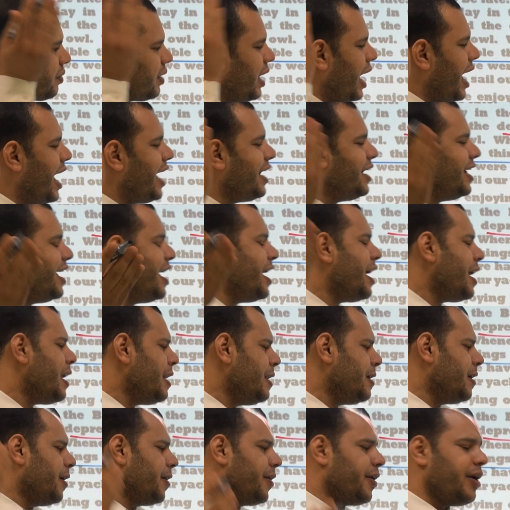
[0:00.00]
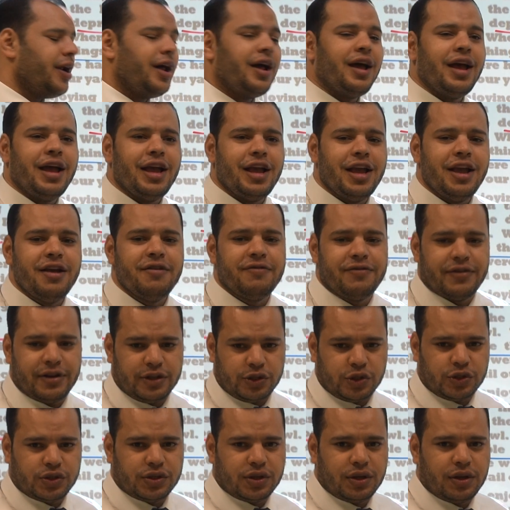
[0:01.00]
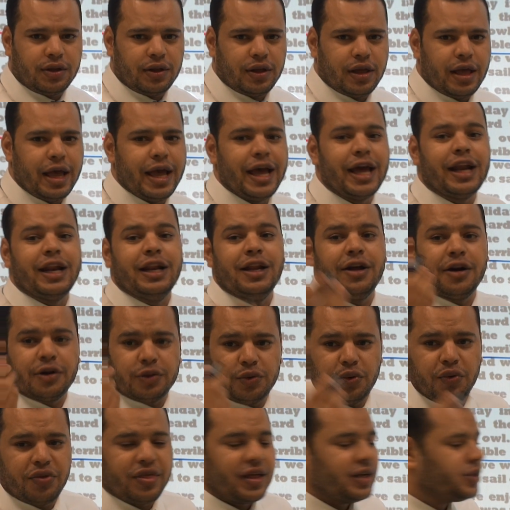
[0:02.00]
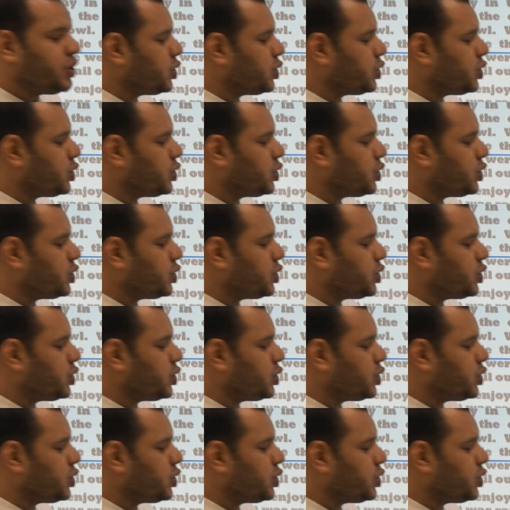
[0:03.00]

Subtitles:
an earlier event, earlier to the